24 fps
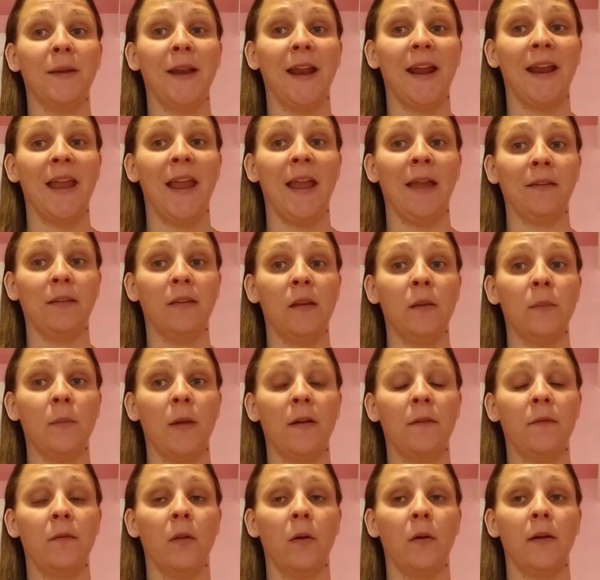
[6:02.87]
when I can't see
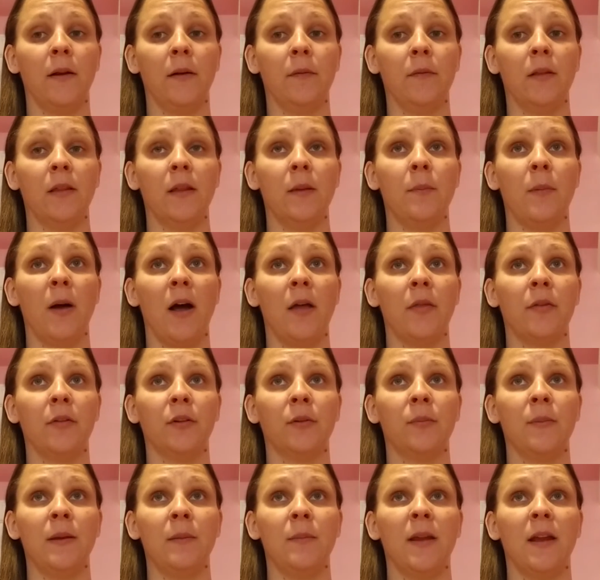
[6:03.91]
my floor. It really
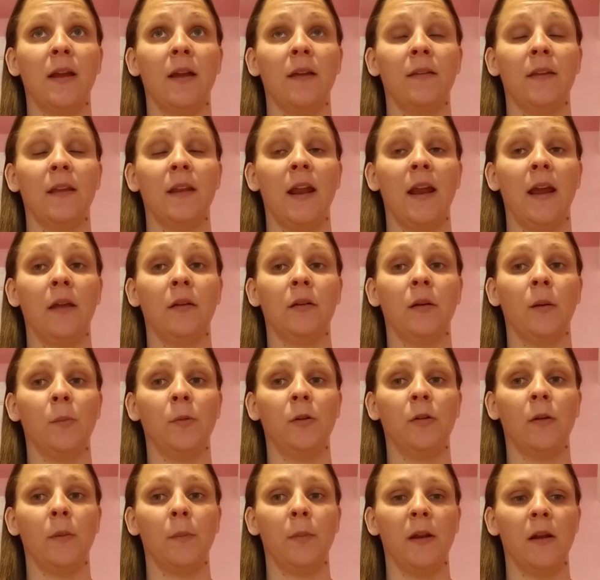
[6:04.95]
bothers me because then I end up
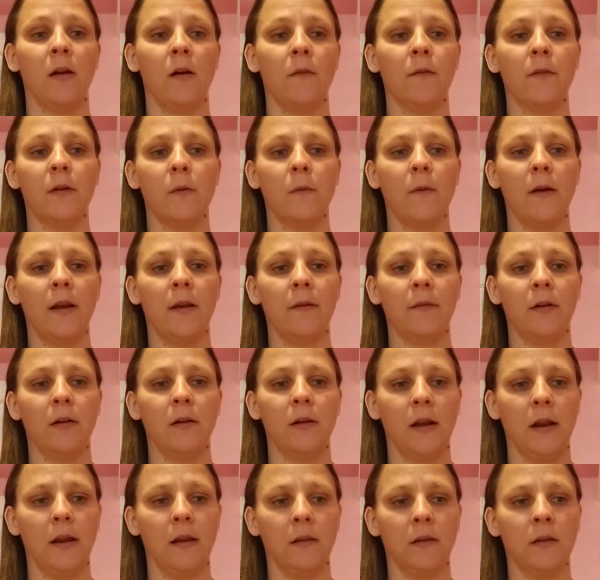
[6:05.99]
tripping over whatever
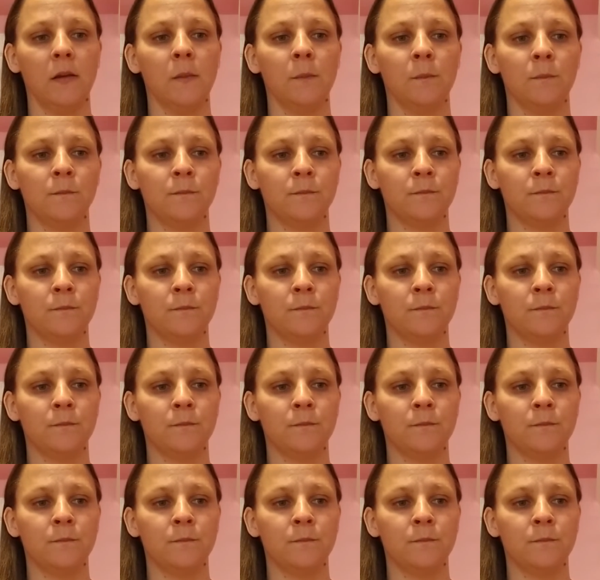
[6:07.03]
it is.